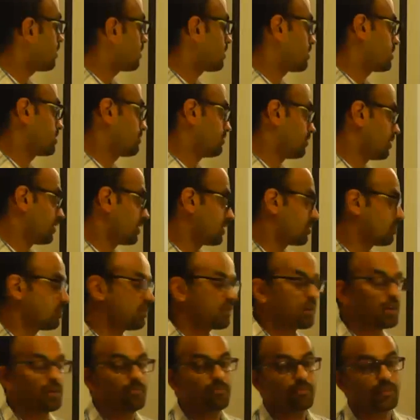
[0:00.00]
or responding to
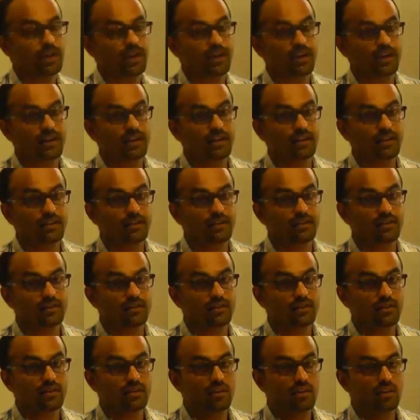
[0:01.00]
a complaint letter.
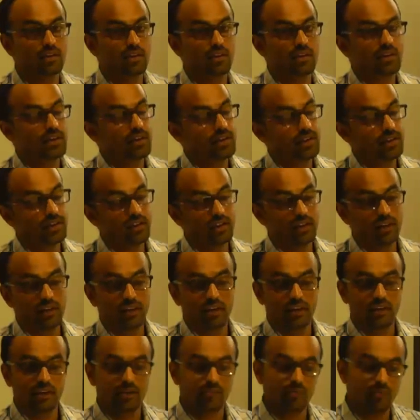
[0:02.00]
In
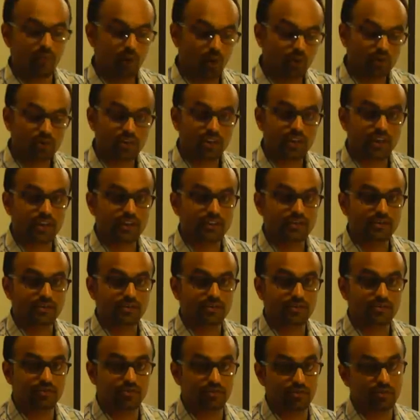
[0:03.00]
both
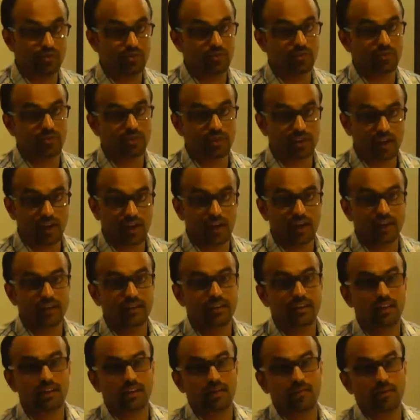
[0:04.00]
cases, you
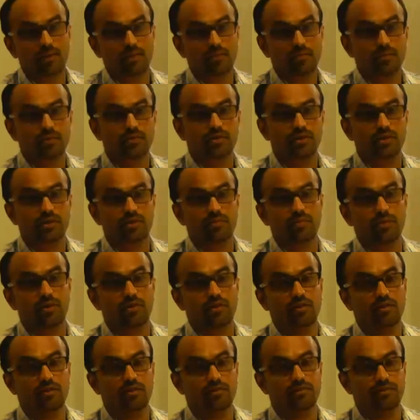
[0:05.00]
can think about pushing a
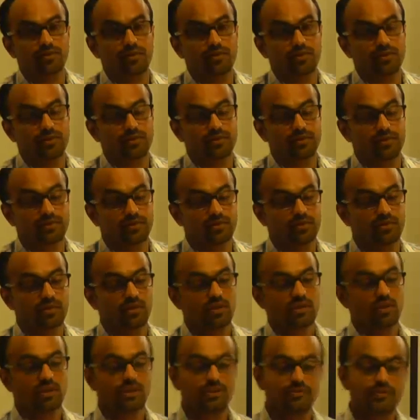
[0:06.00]
product of yours.
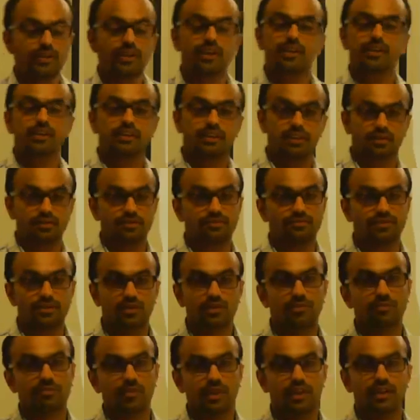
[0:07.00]
Even in case of a
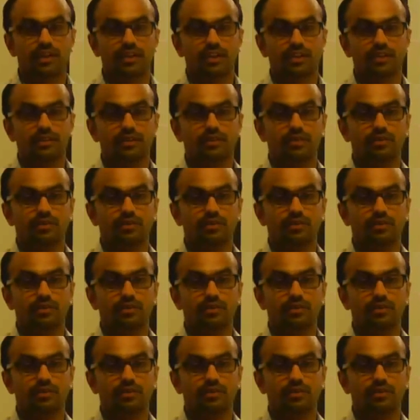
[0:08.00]
complaint letter,